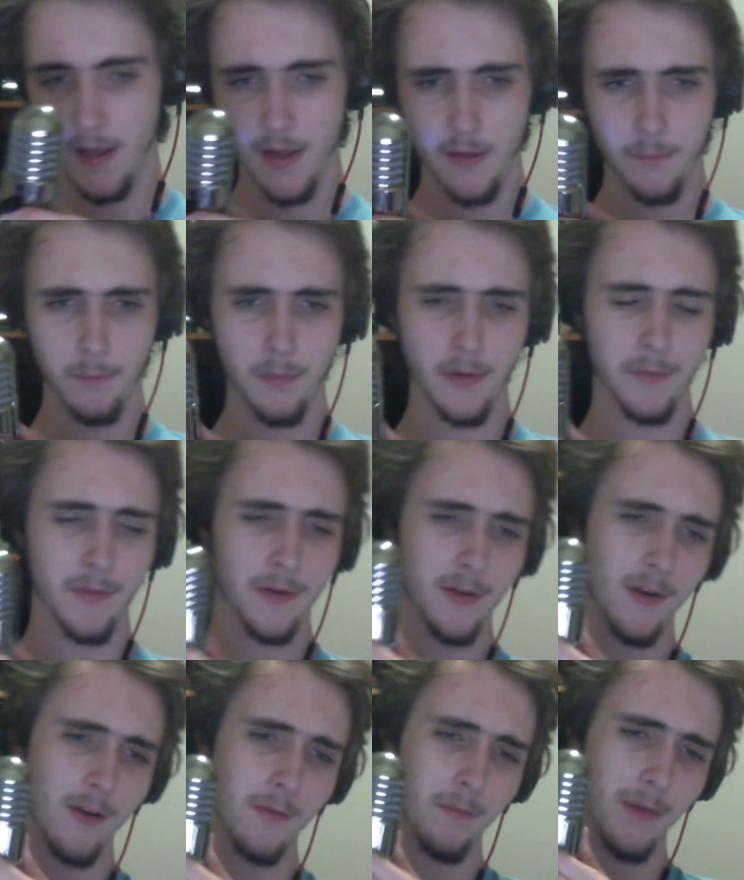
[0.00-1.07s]
But
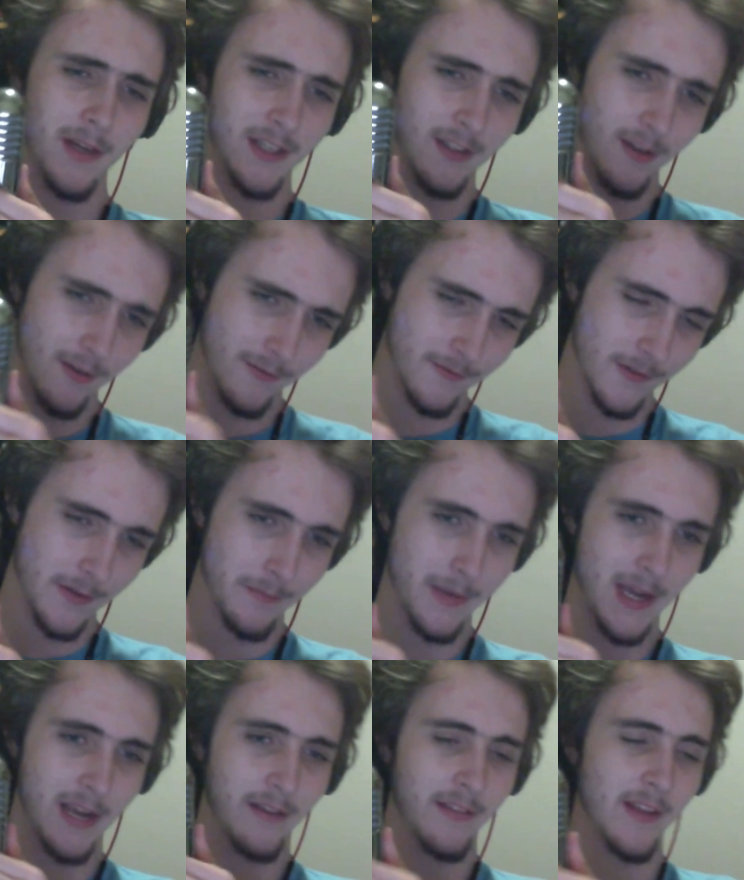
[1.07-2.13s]
my girlfriend
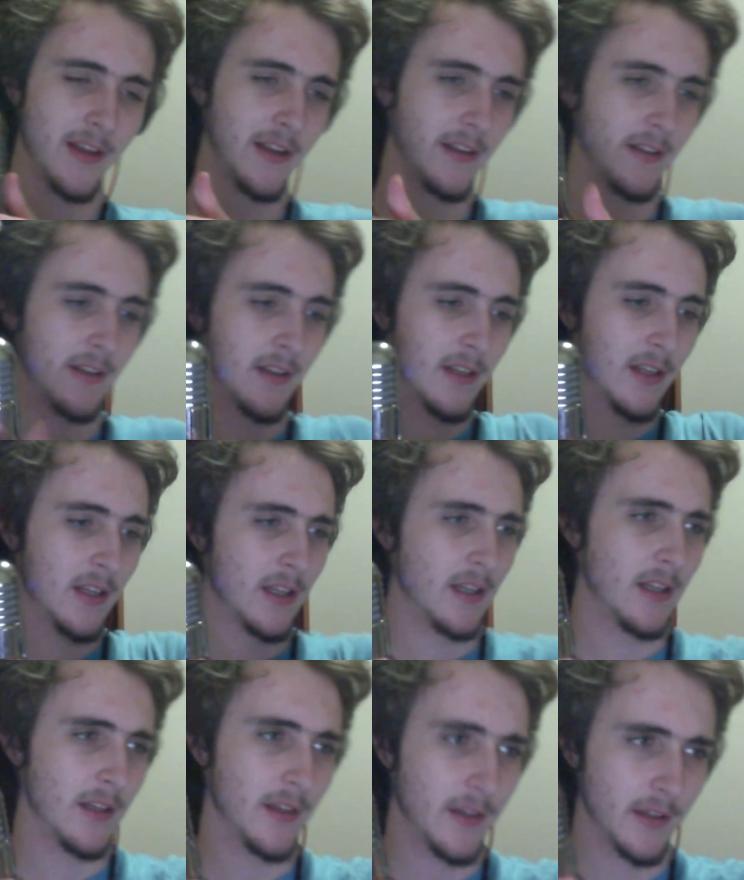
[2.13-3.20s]
back then,
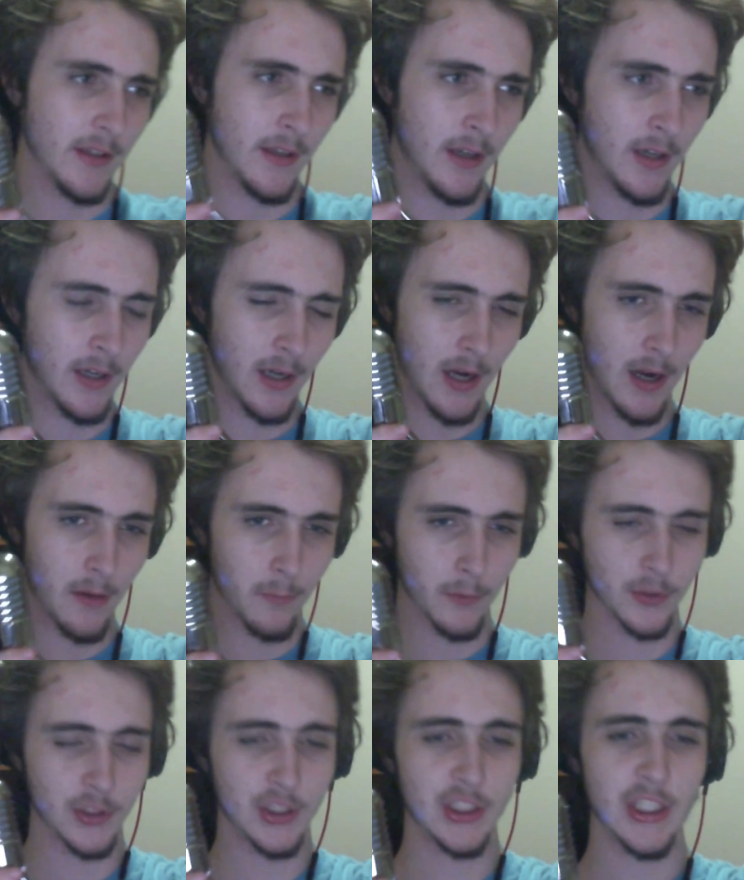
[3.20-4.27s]

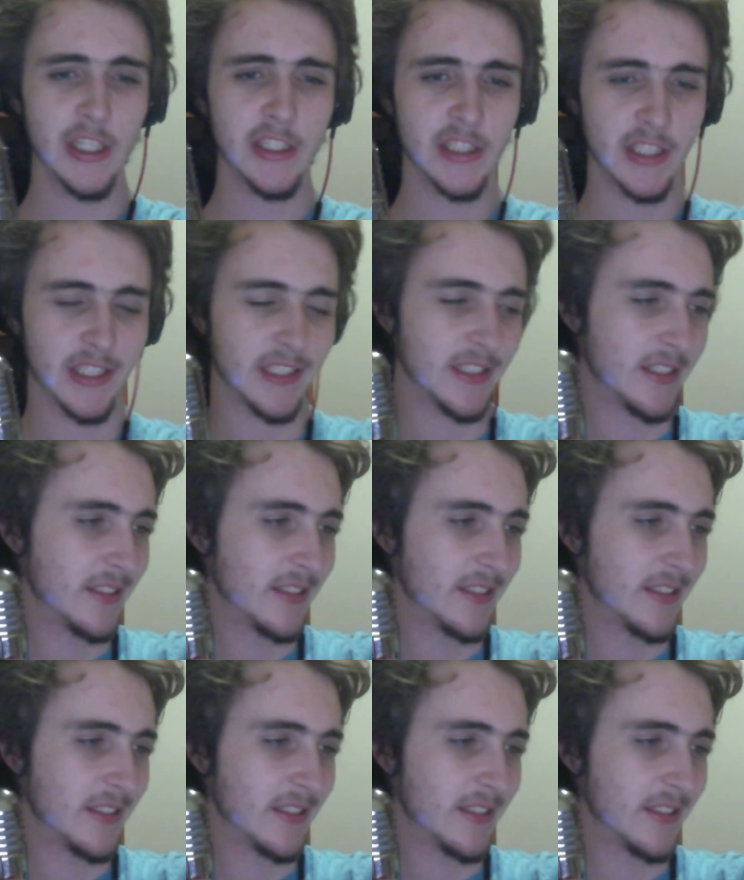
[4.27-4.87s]
was cheating